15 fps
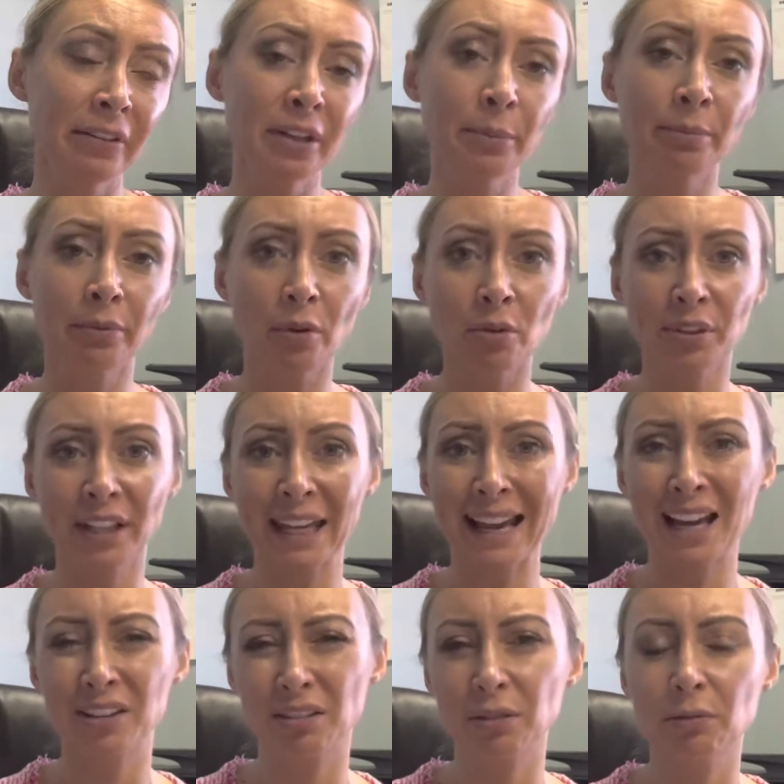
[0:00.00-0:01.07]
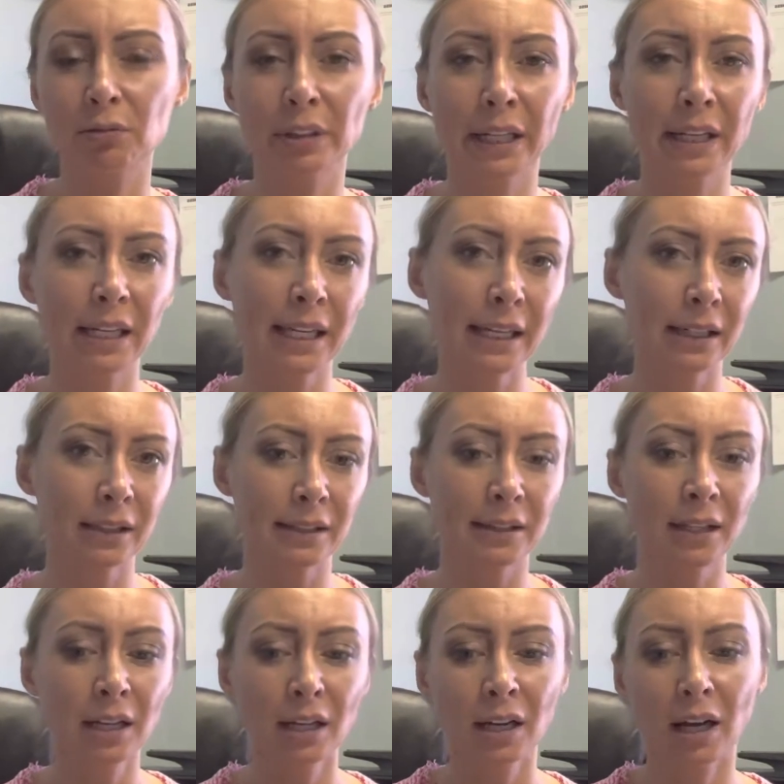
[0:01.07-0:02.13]
broad category, and
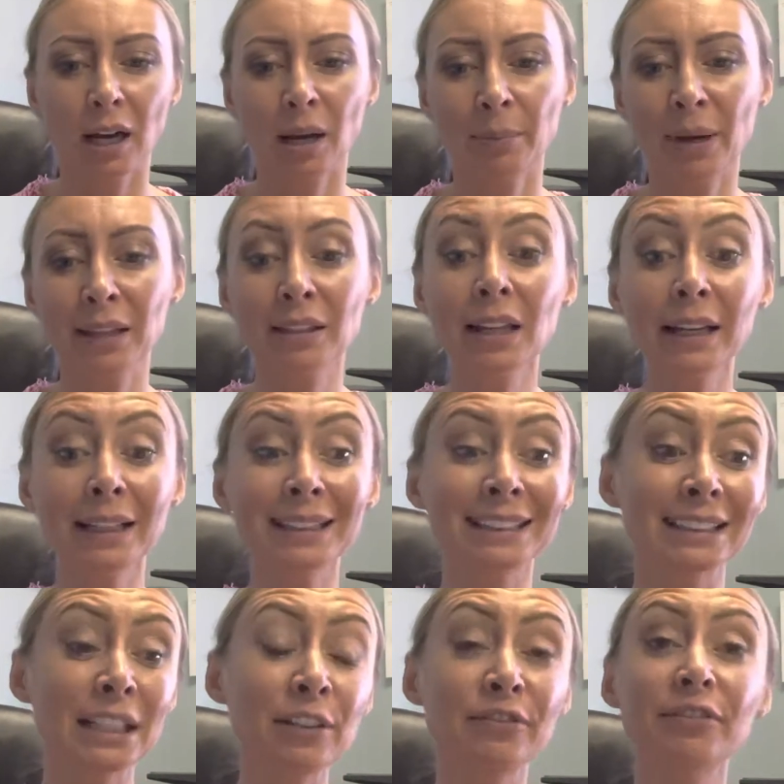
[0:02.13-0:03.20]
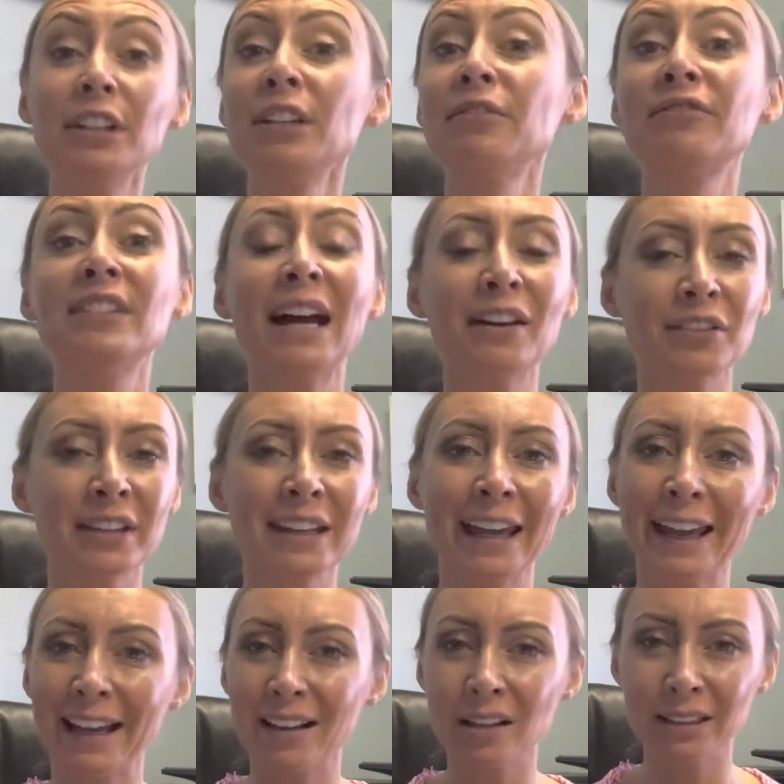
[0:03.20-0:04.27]
unless if nothing
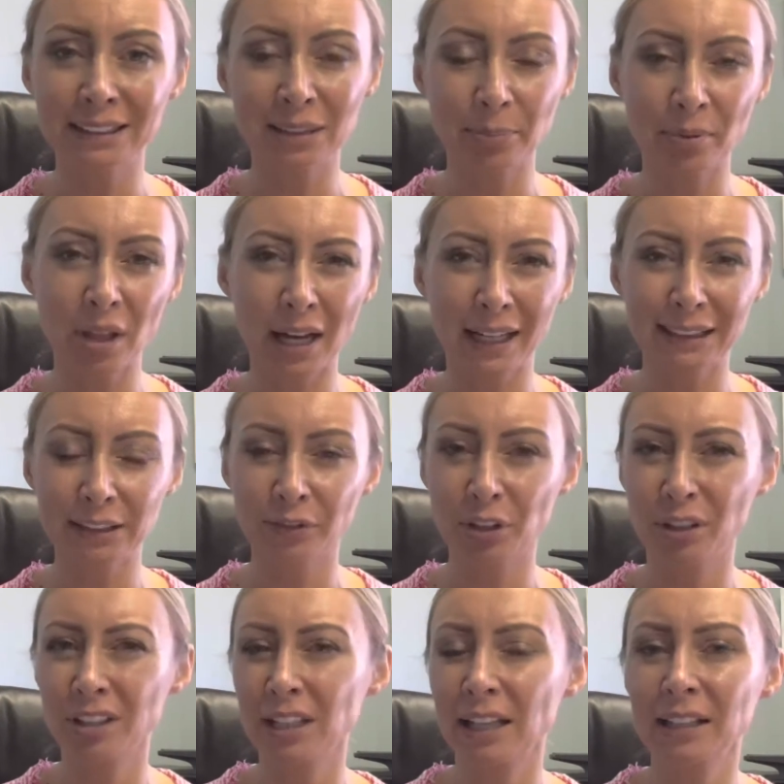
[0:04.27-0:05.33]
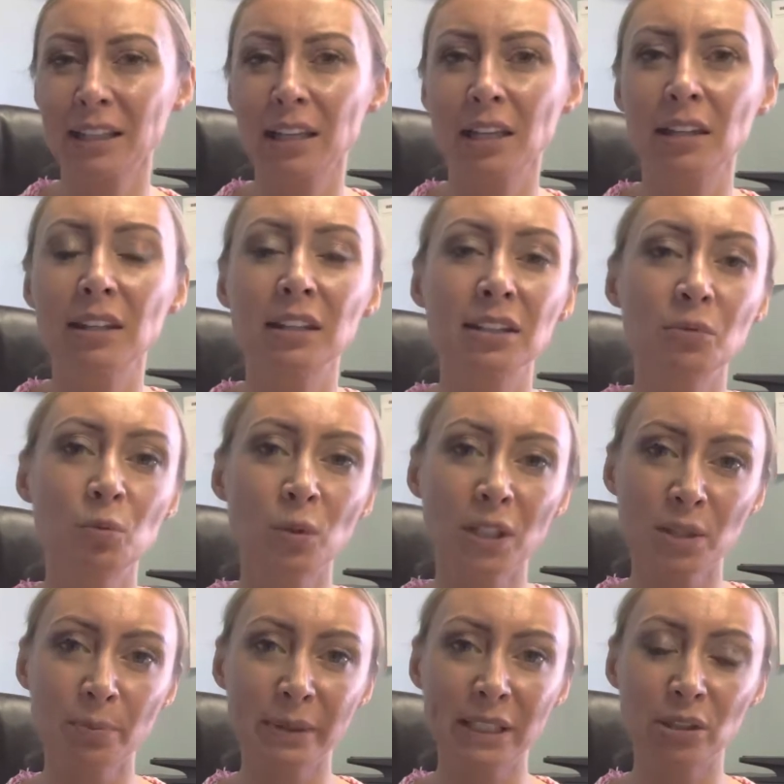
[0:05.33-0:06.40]
else applies, if you cannot get
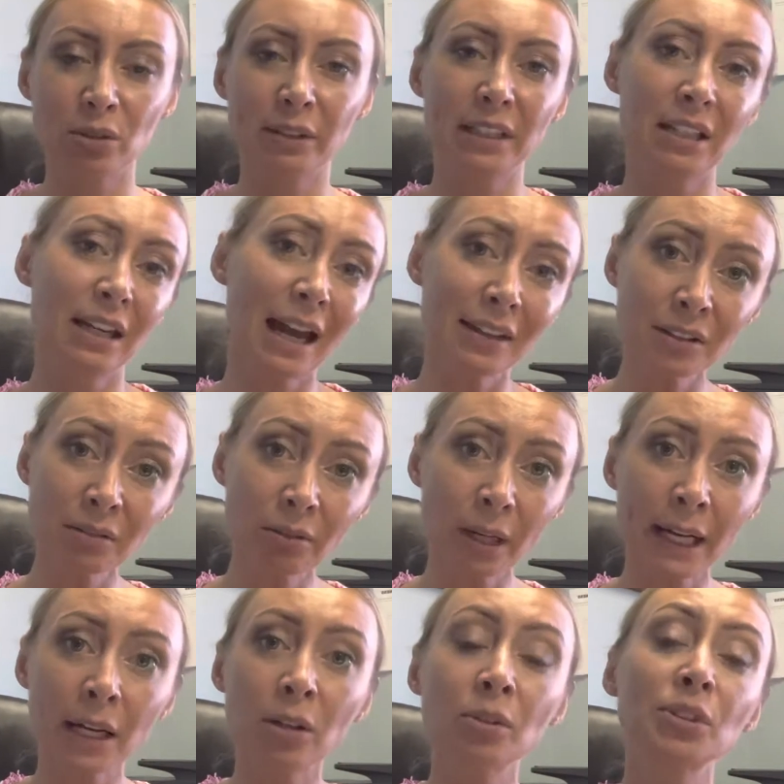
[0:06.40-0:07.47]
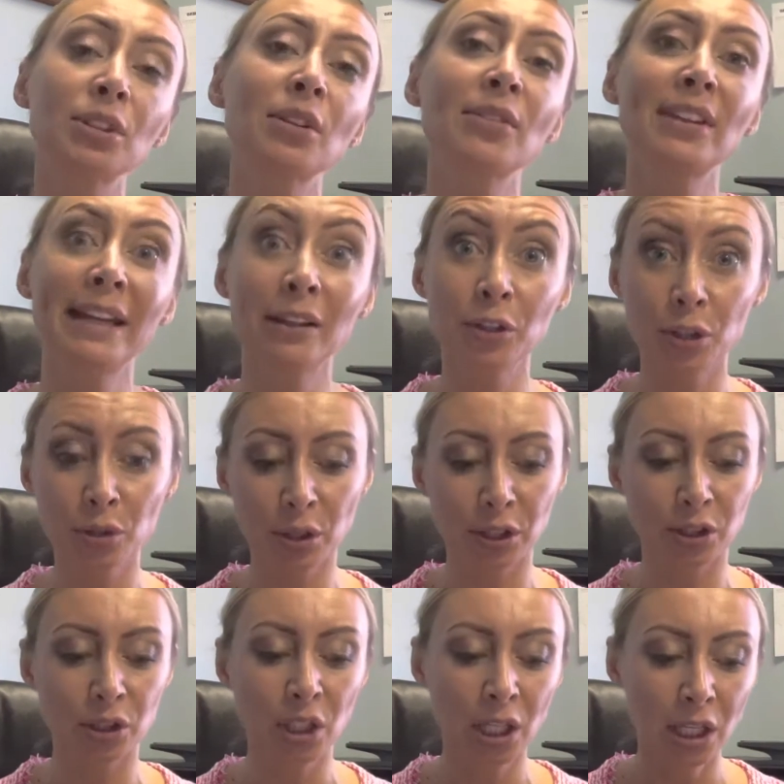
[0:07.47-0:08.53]
divorced based on the other grounds, so then you
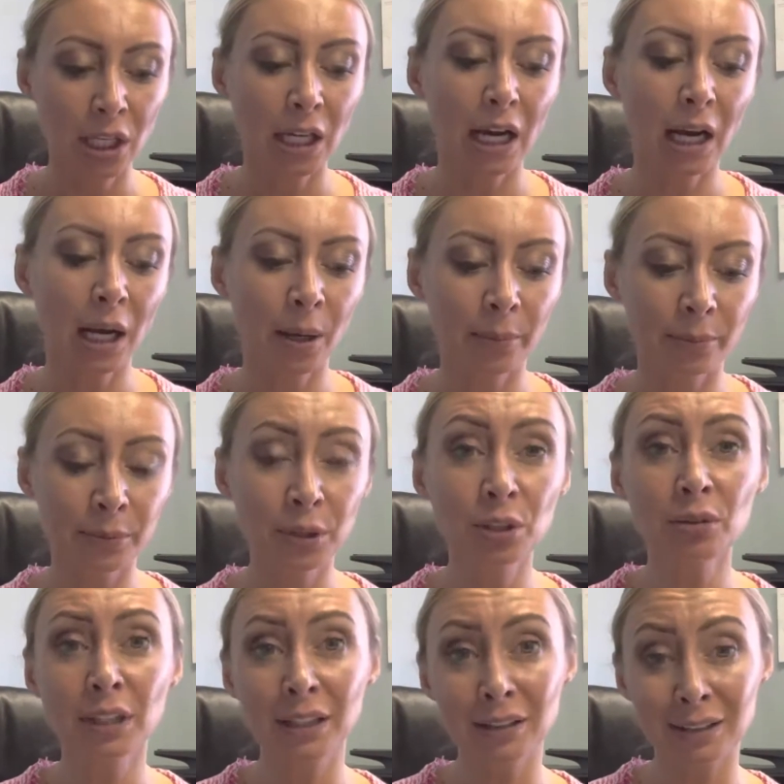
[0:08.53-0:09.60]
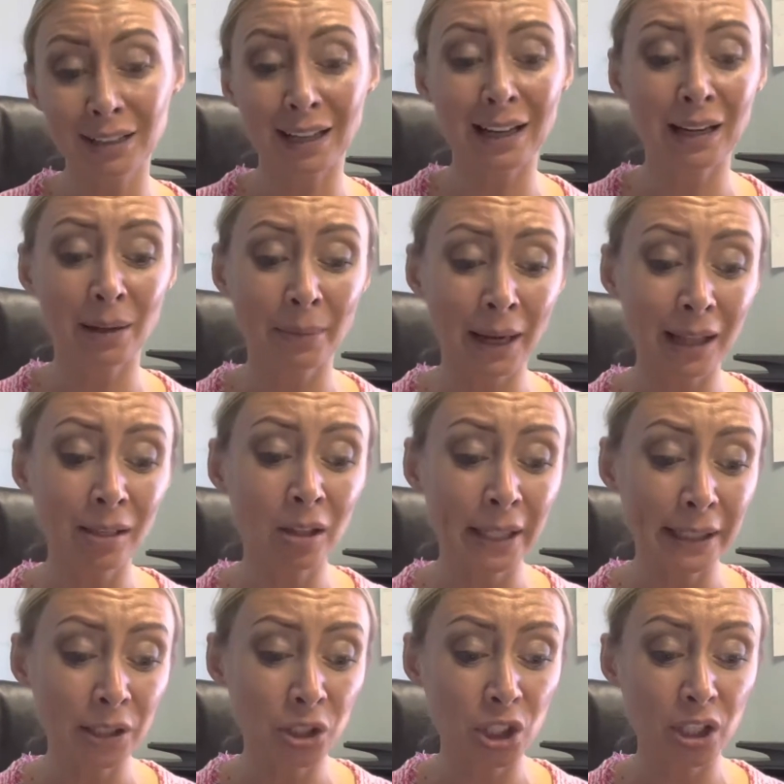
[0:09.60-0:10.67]
can
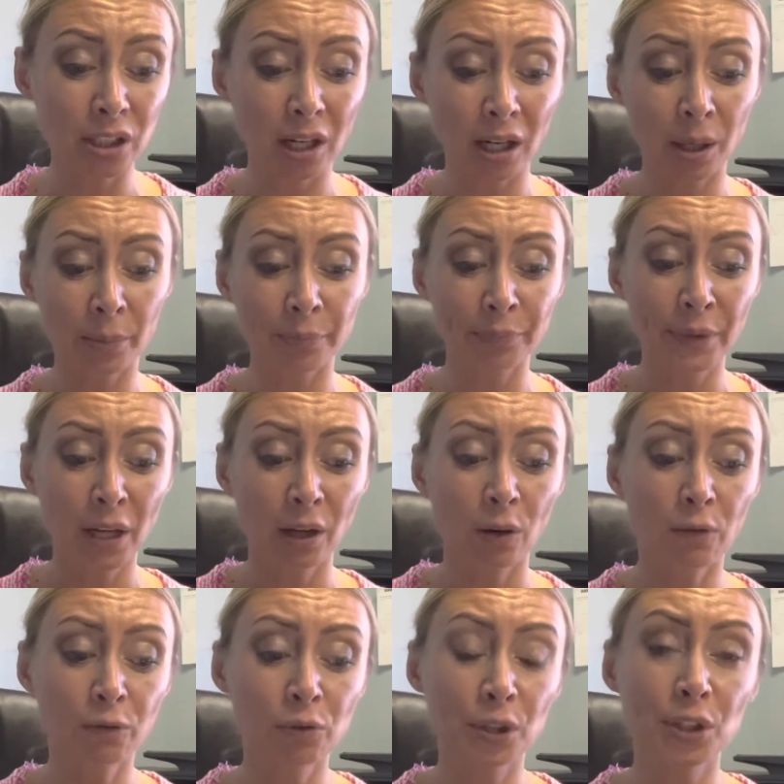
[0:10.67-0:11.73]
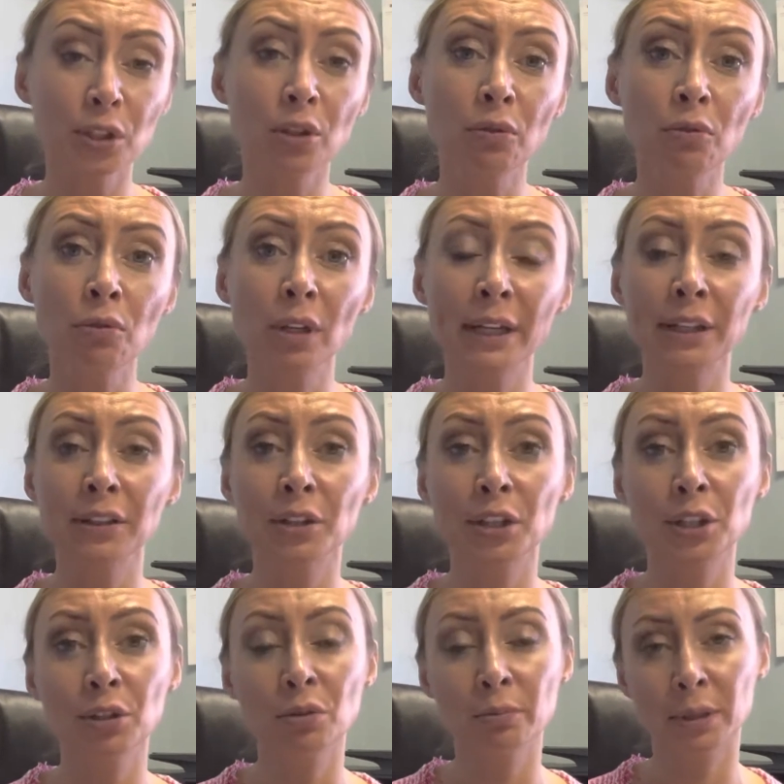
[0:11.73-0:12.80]
allege, of course, cruel and
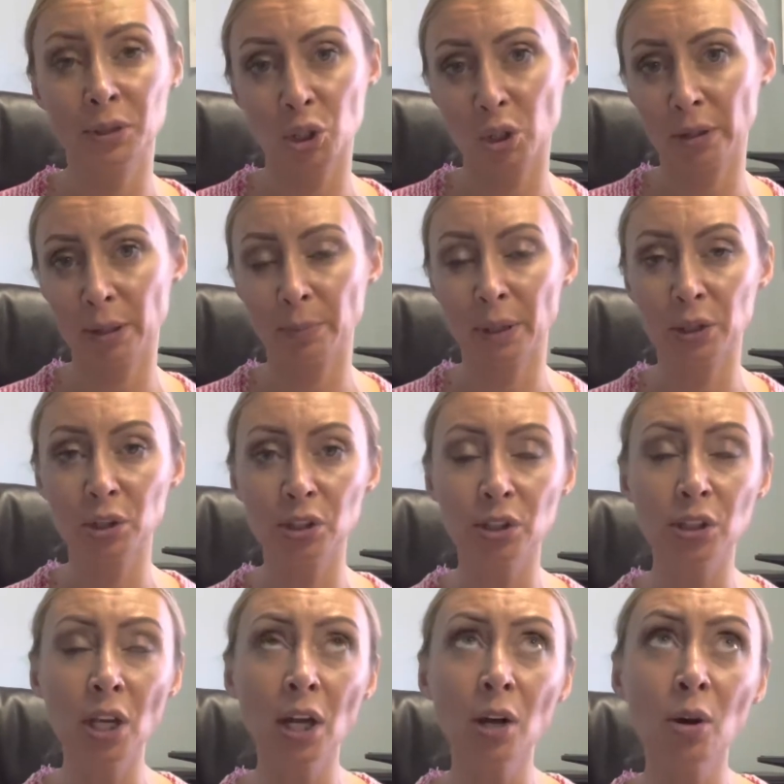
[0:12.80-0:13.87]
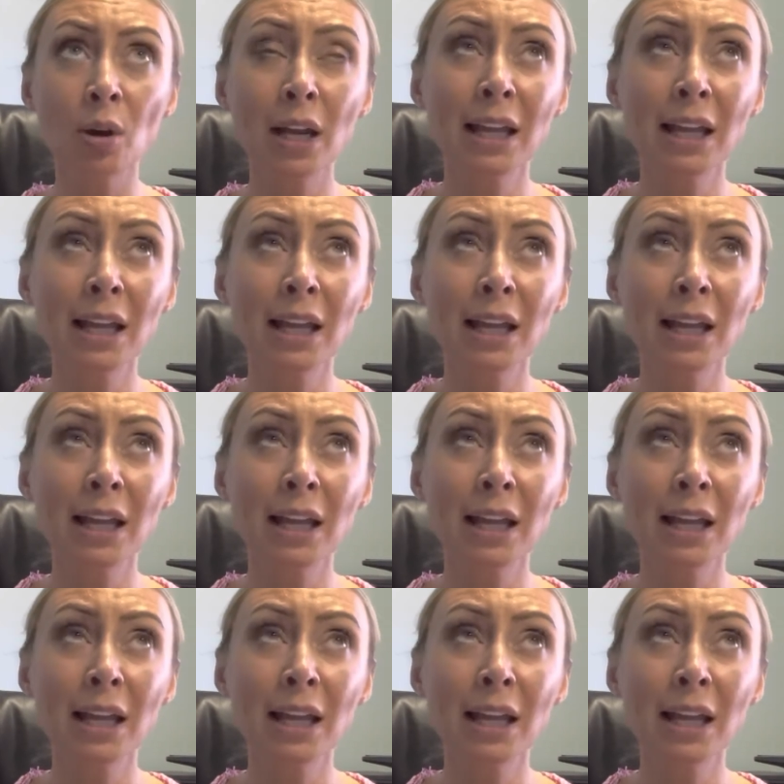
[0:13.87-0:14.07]
inhuman treatment. So